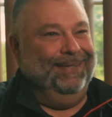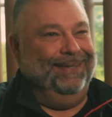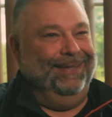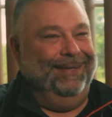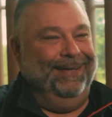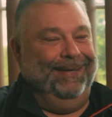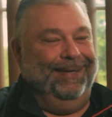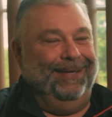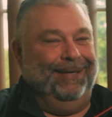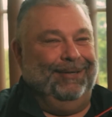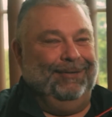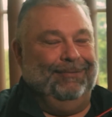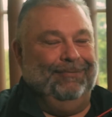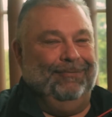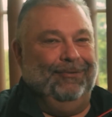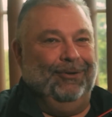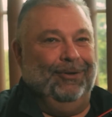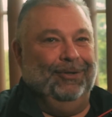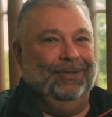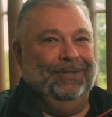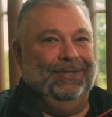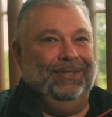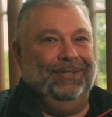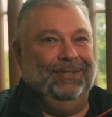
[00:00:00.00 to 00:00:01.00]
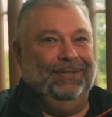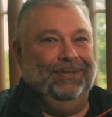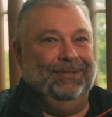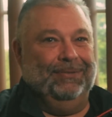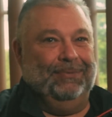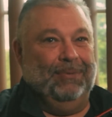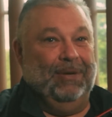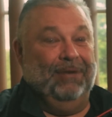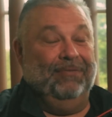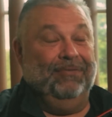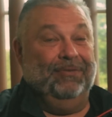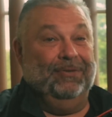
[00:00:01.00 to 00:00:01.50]
Yeah, volunteers.
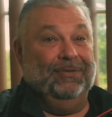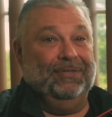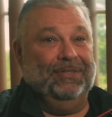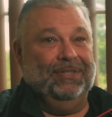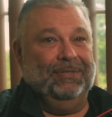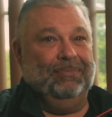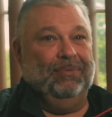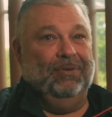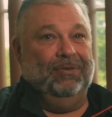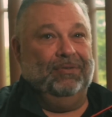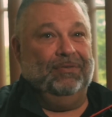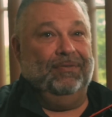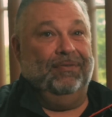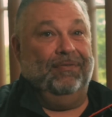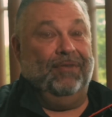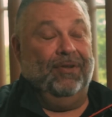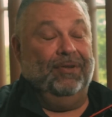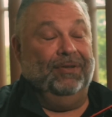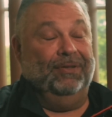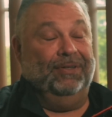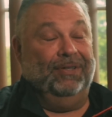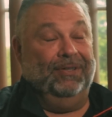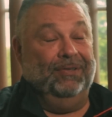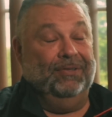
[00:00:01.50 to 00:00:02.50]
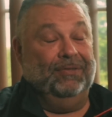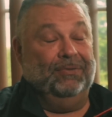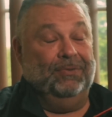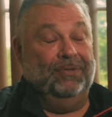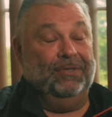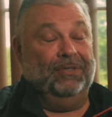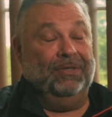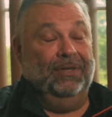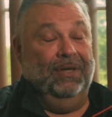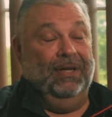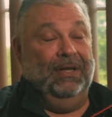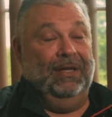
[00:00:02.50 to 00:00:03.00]
My first experience with volunteers
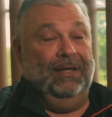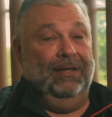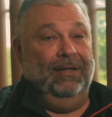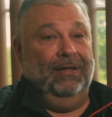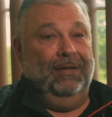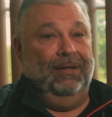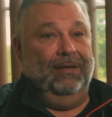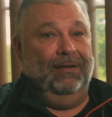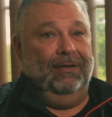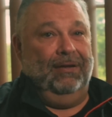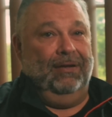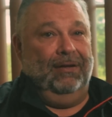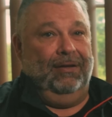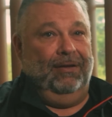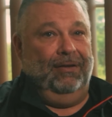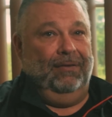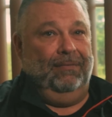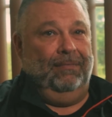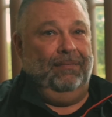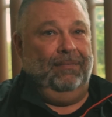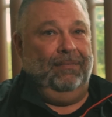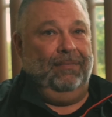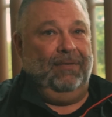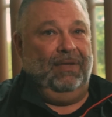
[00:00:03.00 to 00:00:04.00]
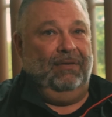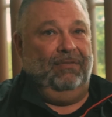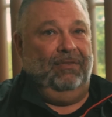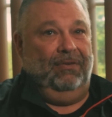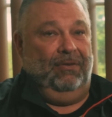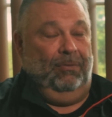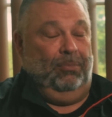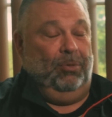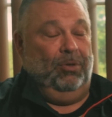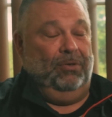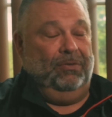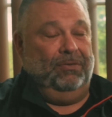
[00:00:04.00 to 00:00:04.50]
was a
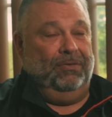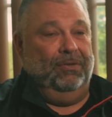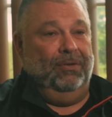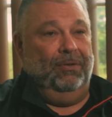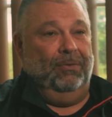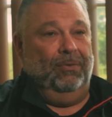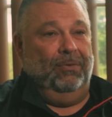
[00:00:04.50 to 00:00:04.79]
very personal